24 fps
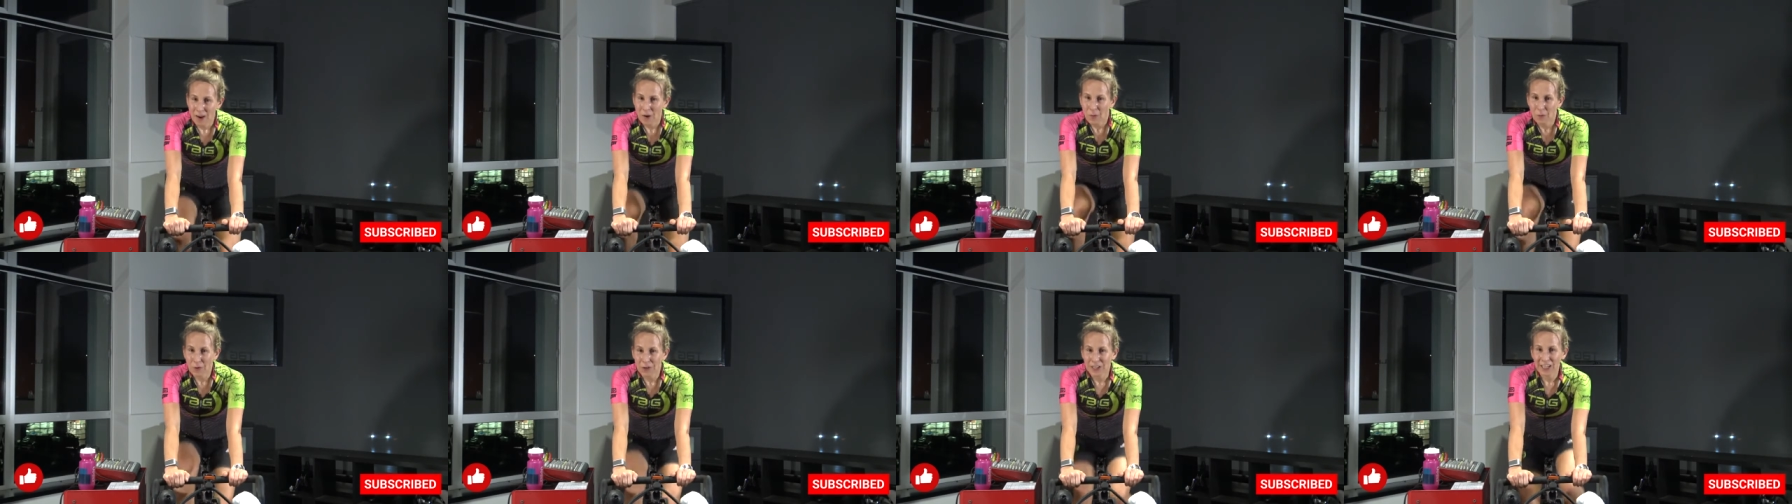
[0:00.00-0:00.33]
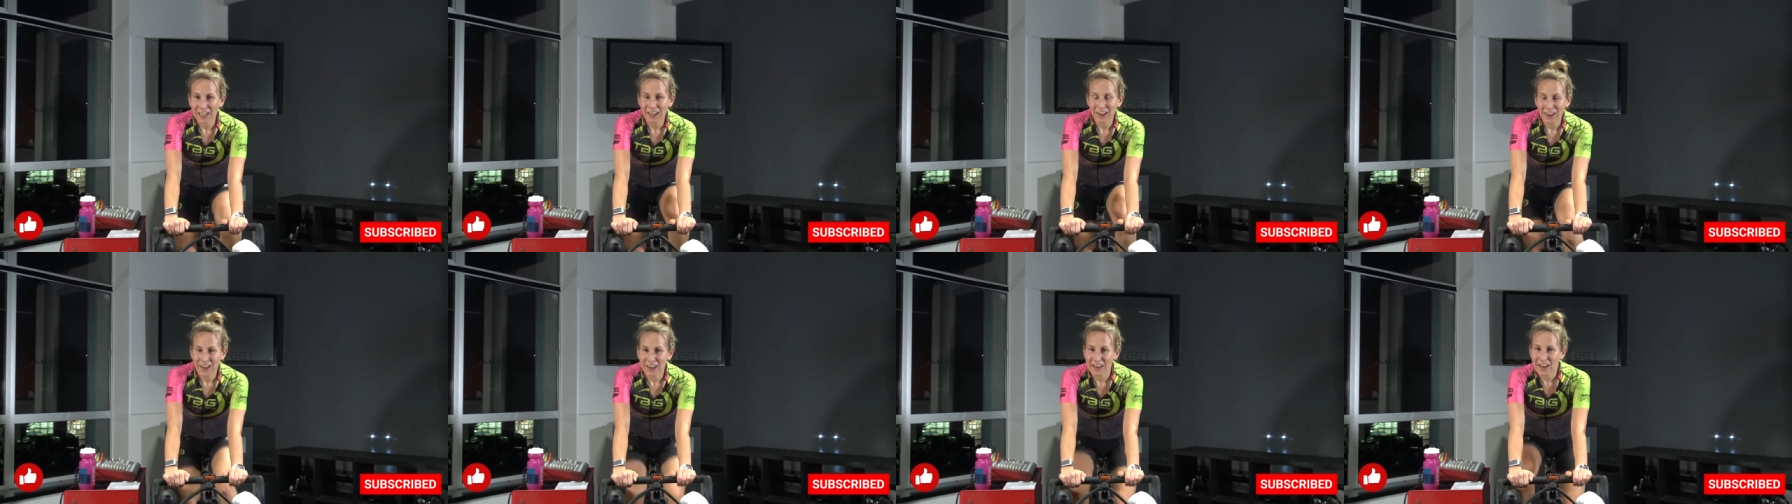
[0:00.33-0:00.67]

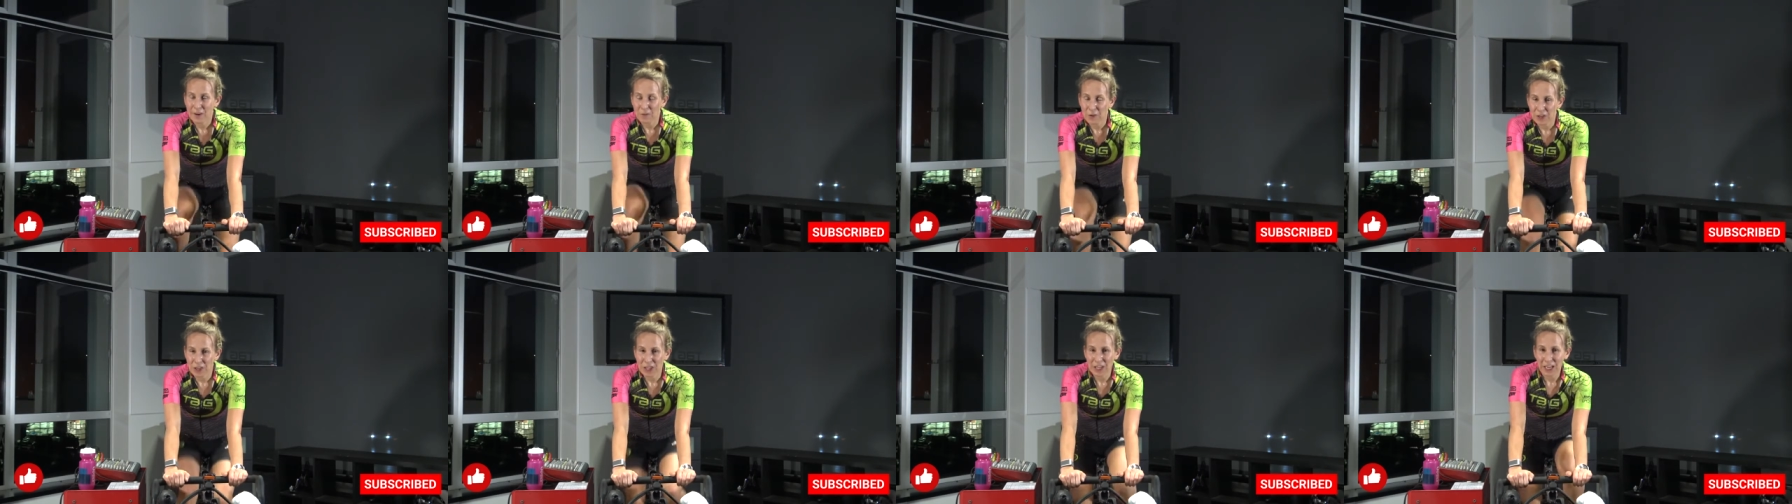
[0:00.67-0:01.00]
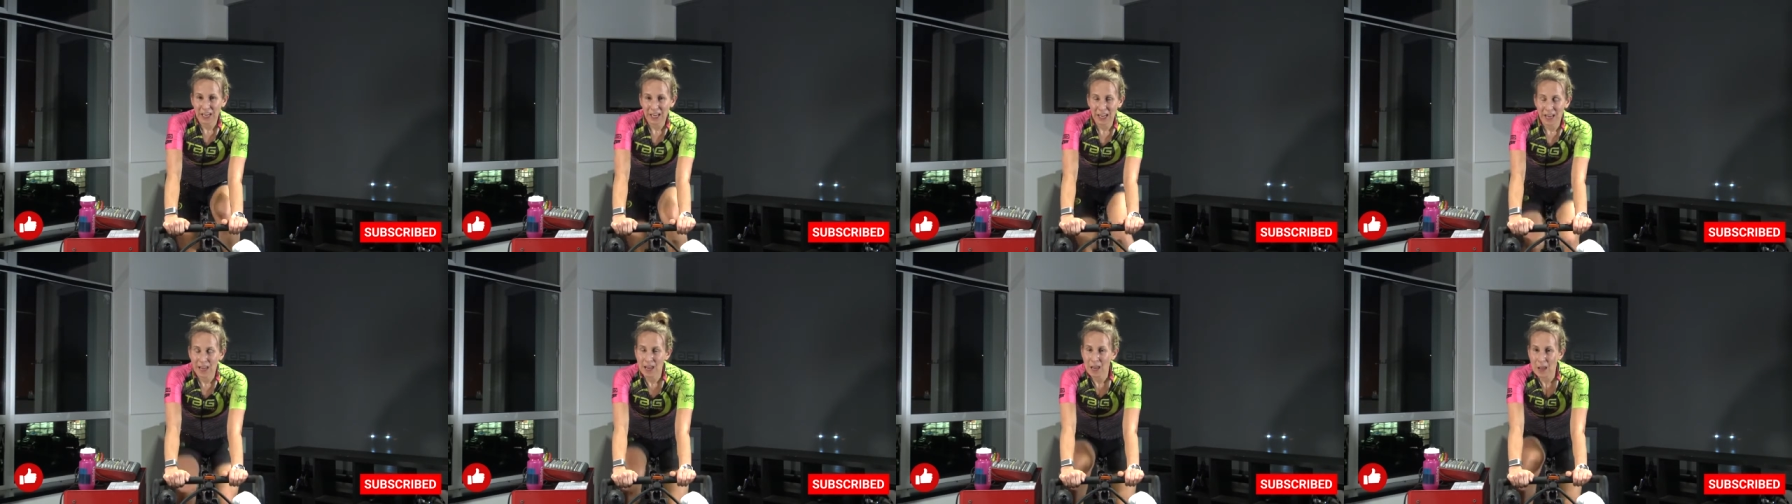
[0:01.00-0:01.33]
working on
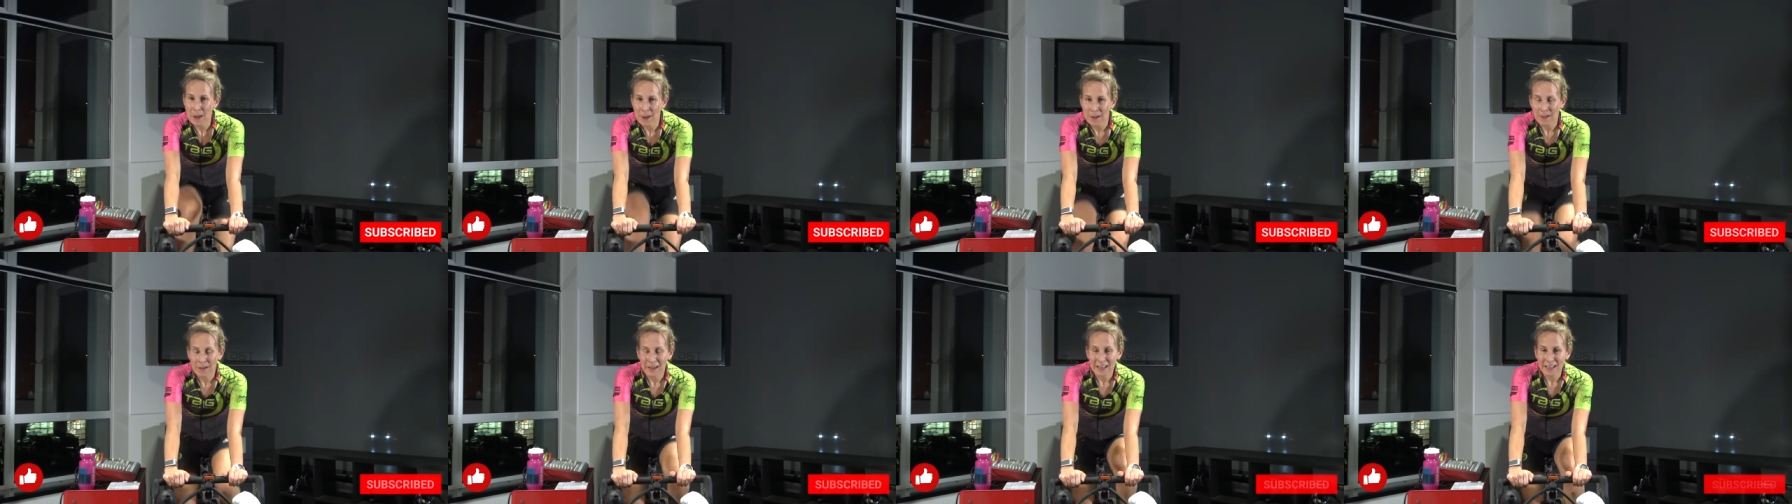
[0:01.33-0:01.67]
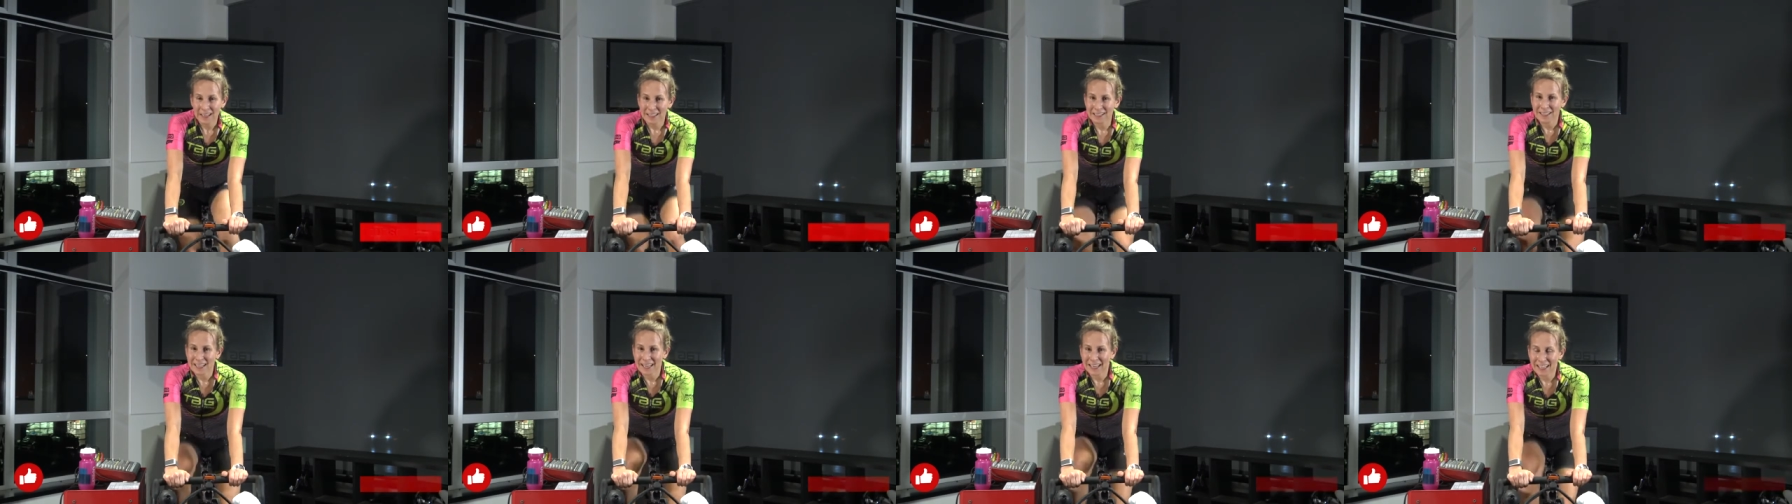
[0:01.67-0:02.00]
everything
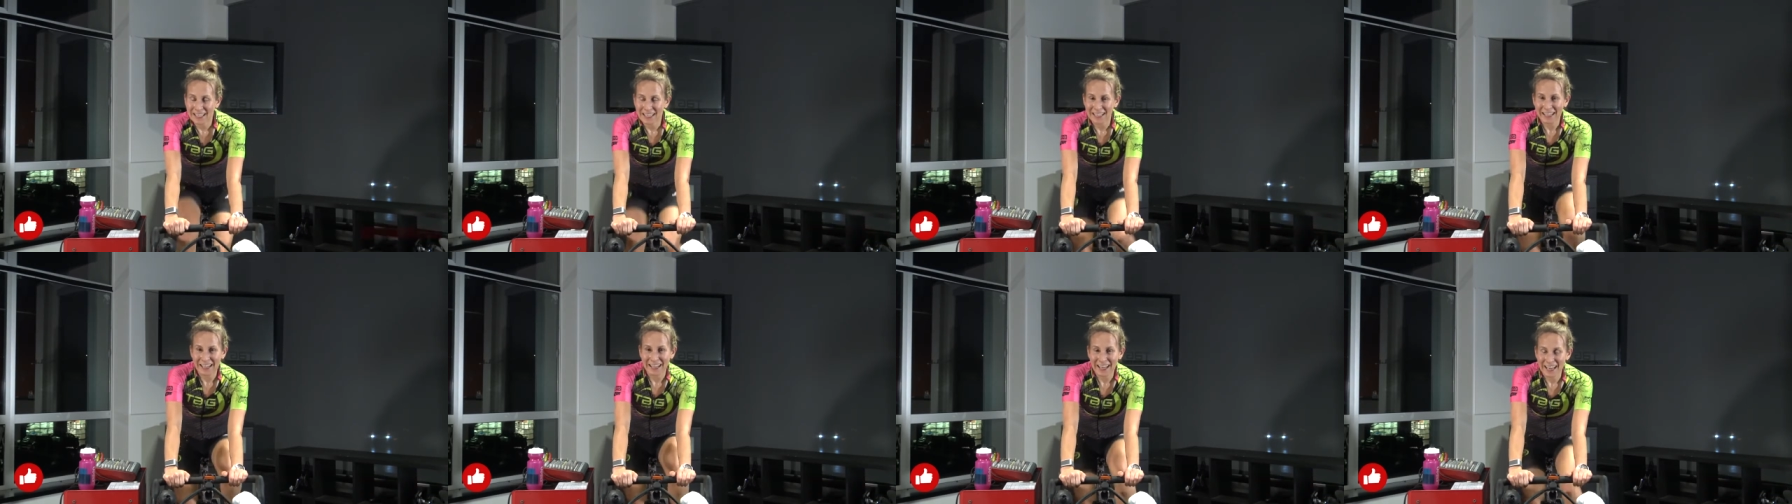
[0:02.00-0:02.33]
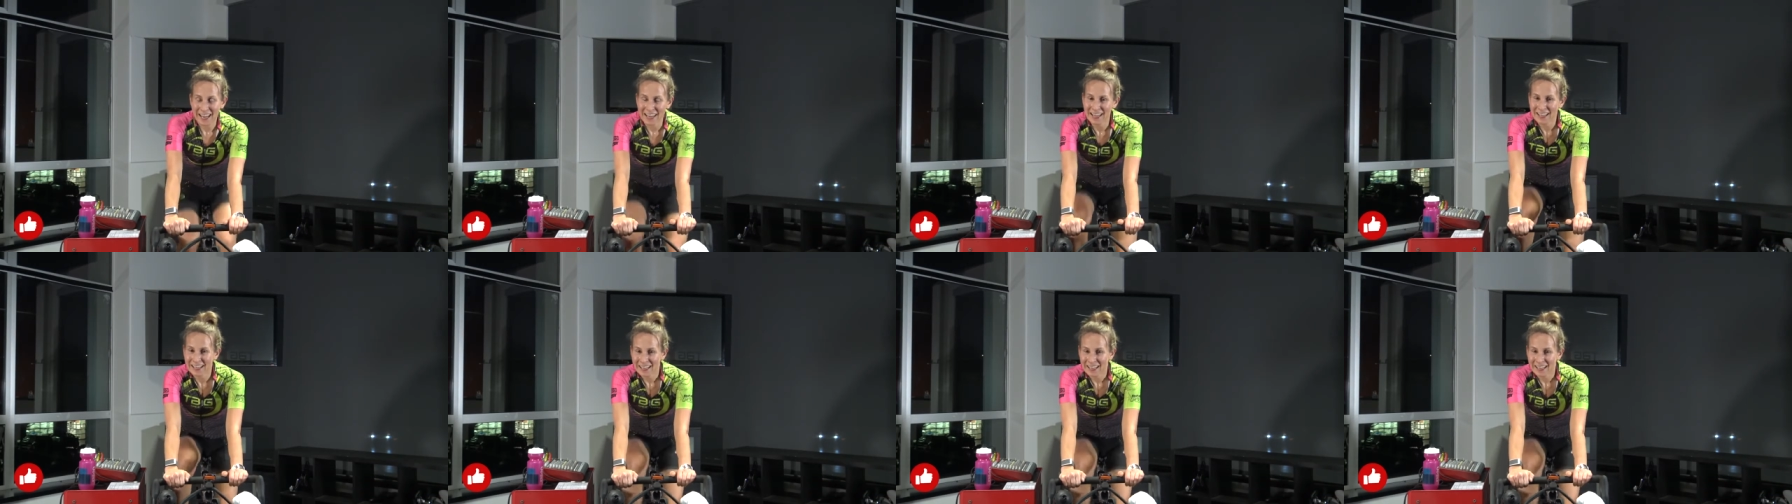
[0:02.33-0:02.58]
cycling.